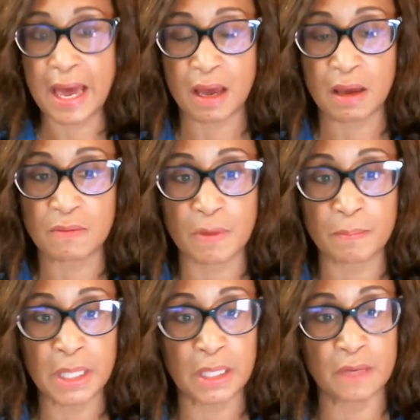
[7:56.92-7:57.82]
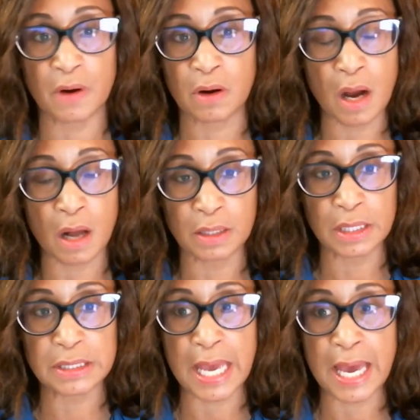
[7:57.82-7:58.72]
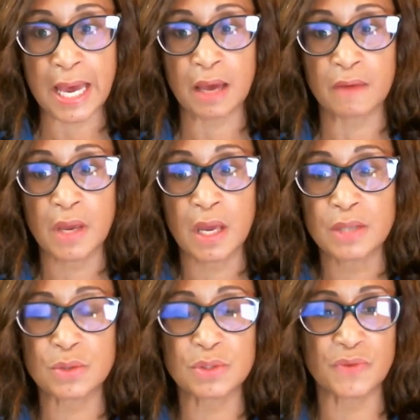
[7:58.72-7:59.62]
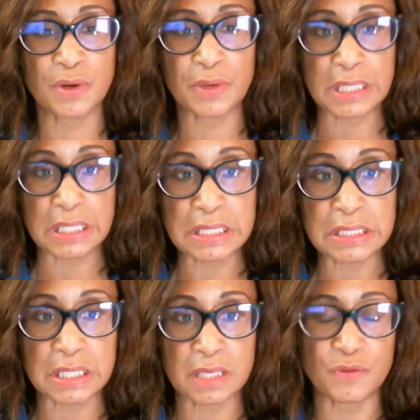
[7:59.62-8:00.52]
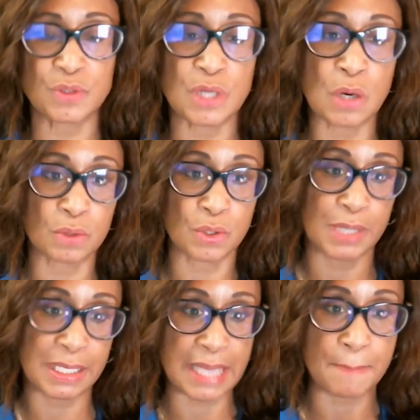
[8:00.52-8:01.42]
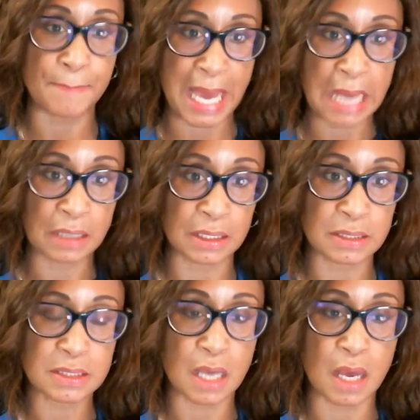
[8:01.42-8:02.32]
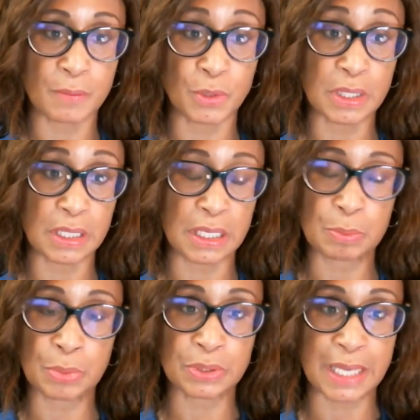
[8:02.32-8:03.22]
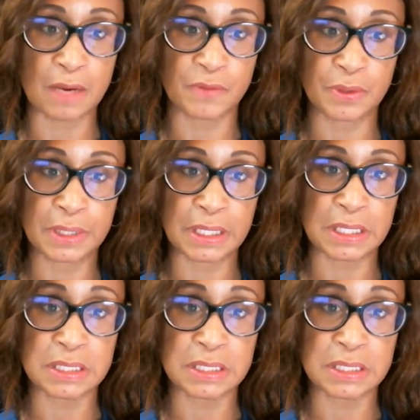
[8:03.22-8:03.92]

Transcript: have, many of our colleagues have. So it's very easy if you don't create that balance. You can get burned out really